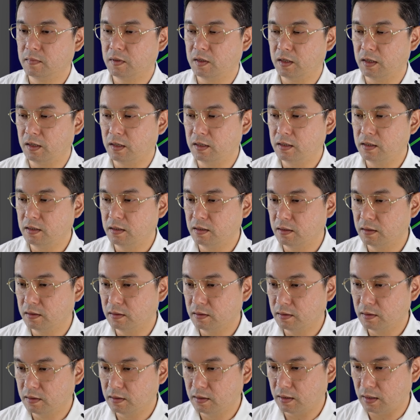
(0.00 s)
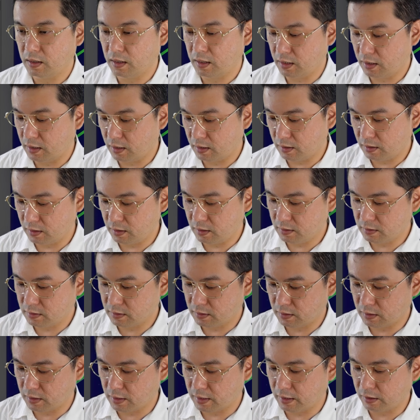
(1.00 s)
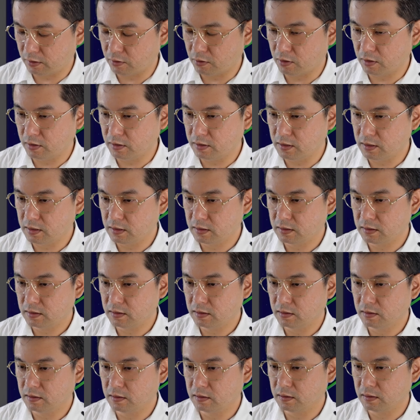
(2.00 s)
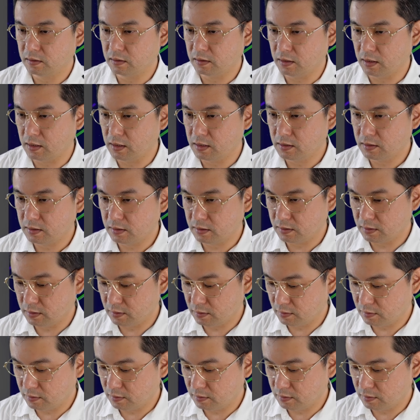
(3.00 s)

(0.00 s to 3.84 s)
Okay, and the icon is this